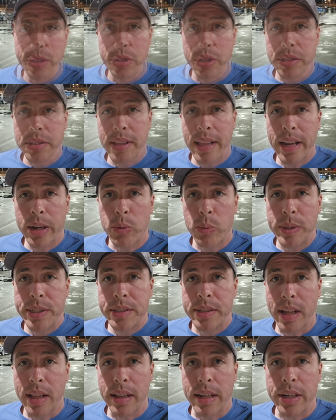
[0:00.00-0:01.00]
Just like
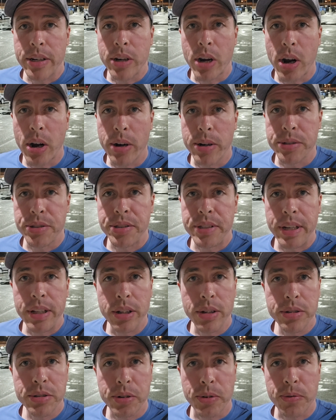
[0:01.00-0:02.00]
with selling cars,
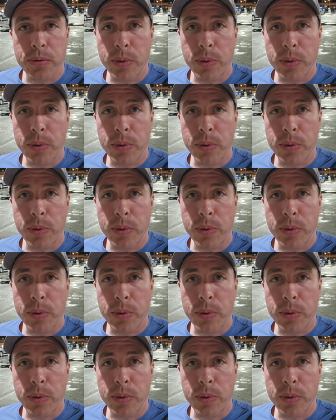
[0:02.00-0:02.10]
dealers are